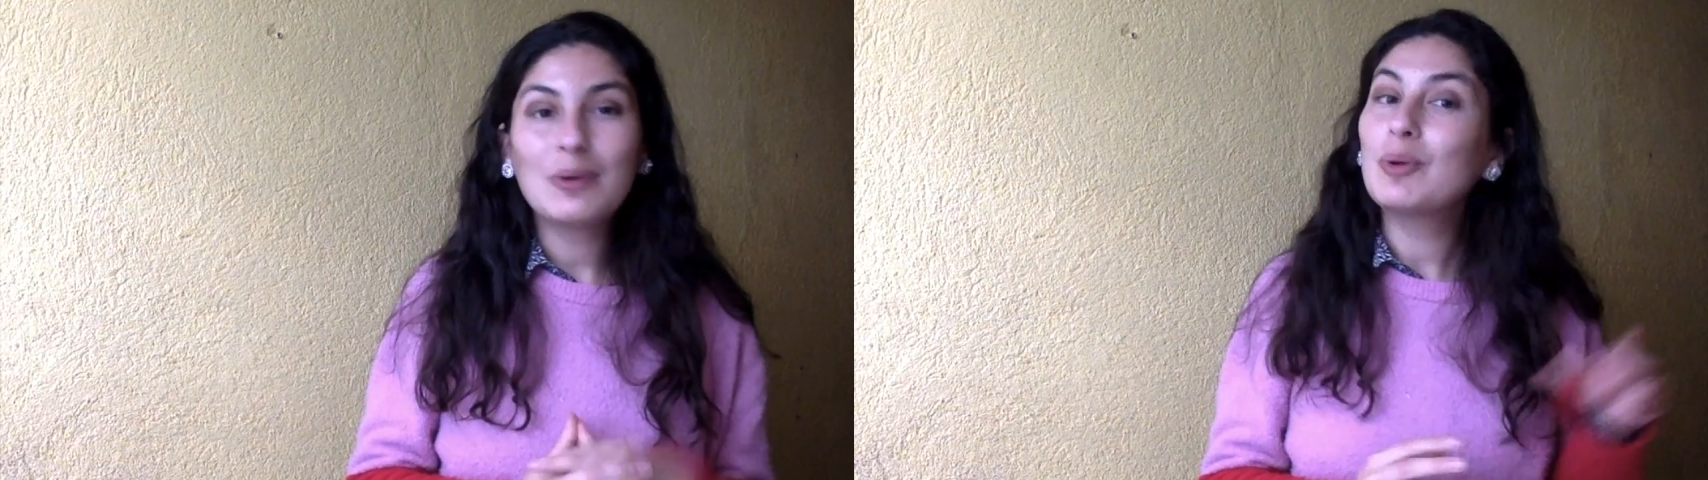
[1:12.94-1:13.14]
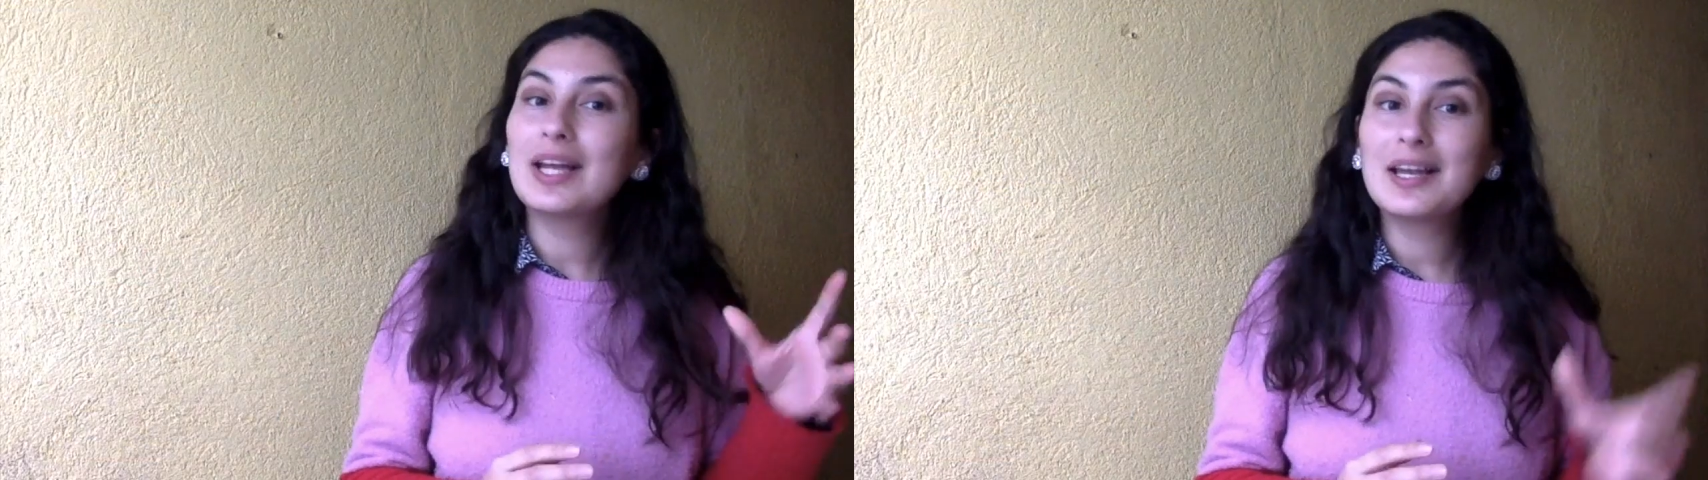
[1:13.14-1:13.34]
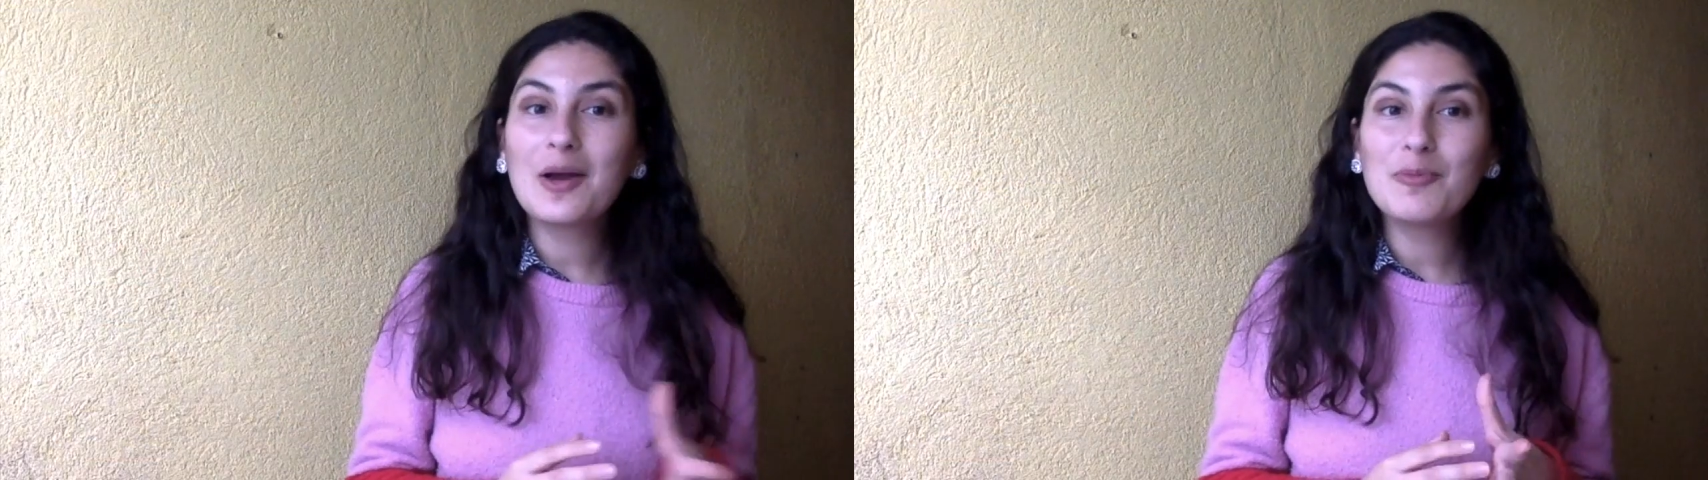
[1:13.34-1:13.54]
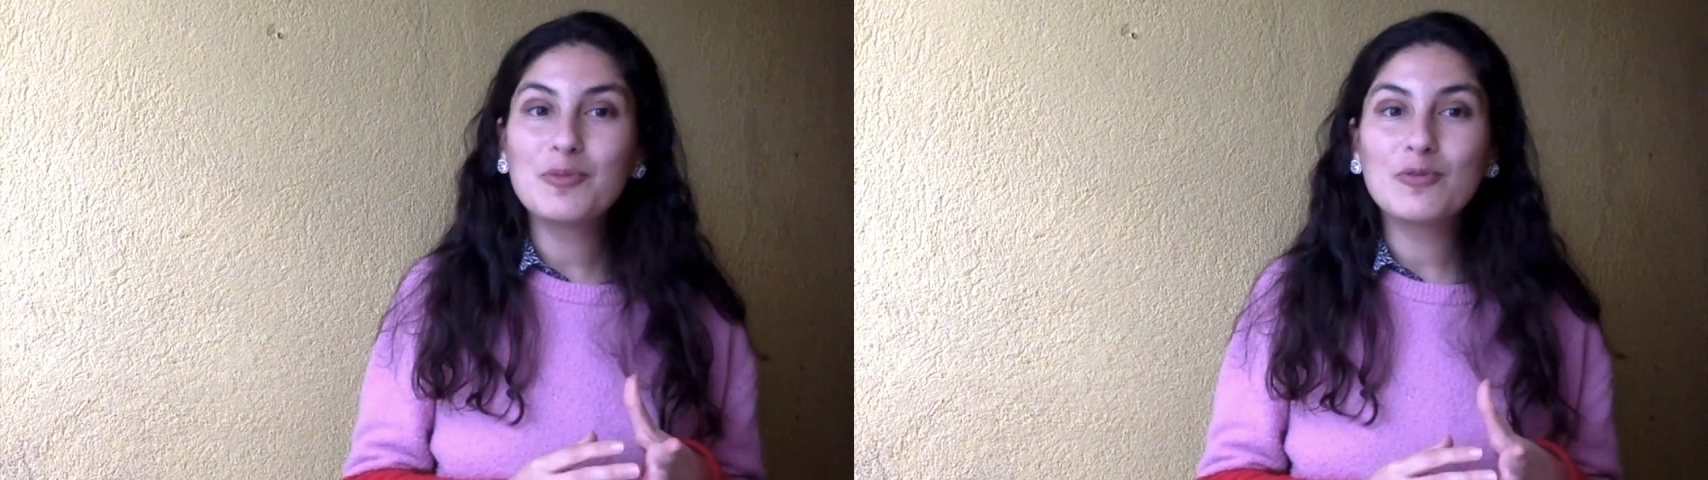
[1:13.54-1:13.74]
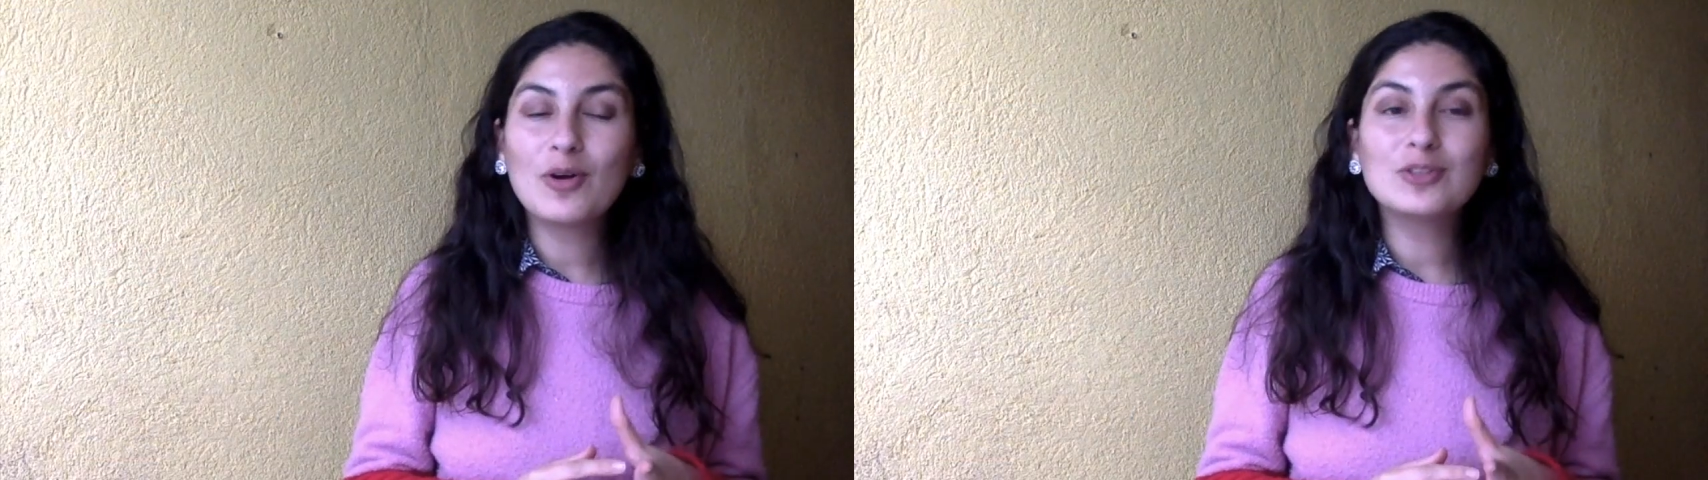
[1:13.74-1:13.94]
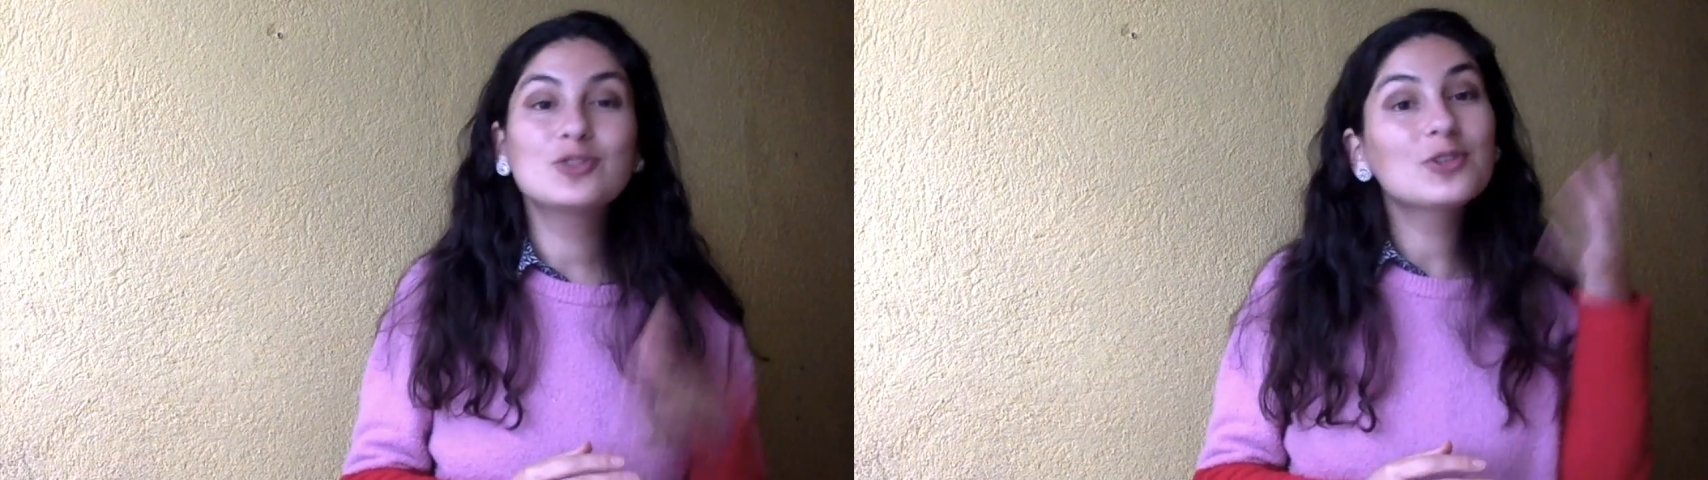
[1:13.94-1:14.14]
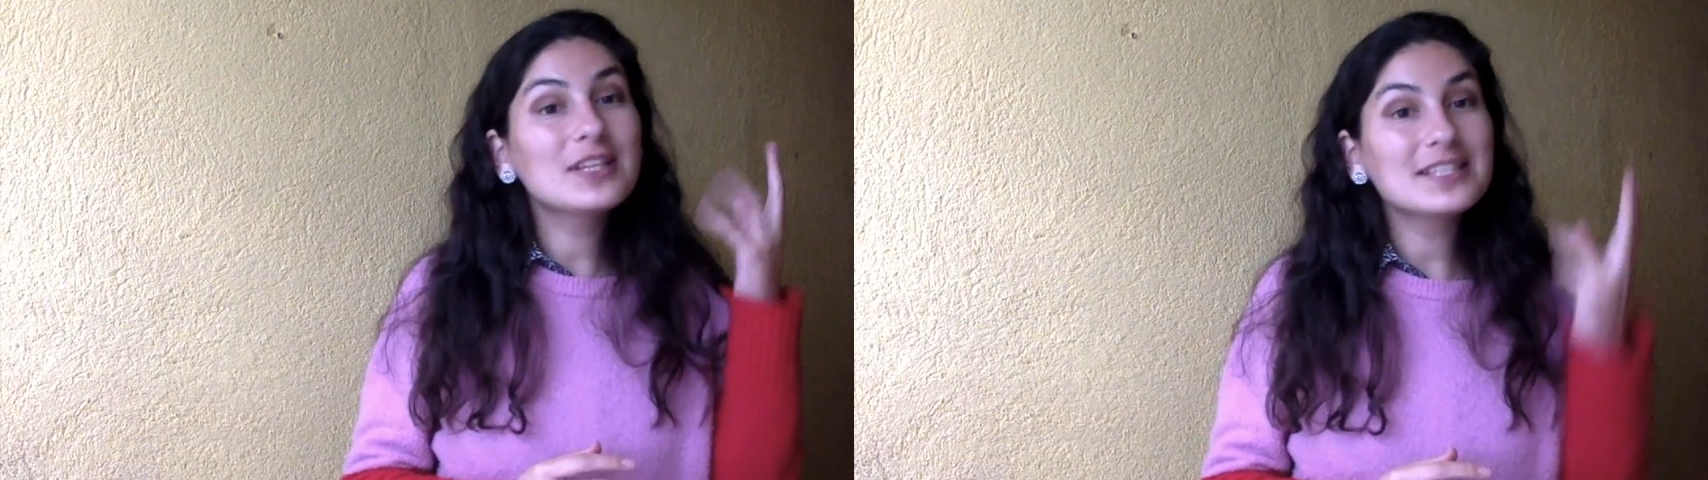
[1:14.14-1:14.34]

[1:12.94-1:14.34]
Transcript: we can now move on to the